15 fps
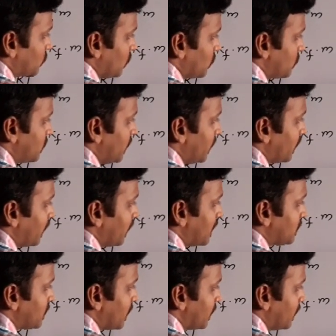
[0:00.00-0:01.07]

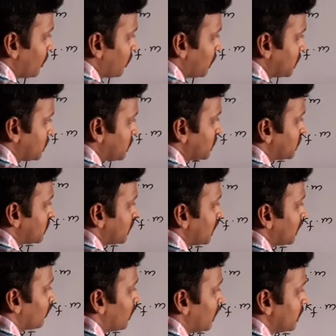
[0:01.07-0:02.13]
dissociating as Na plus and
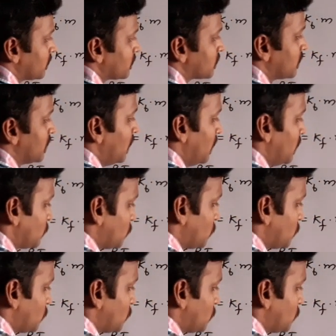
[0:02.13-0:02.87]
Cl minus.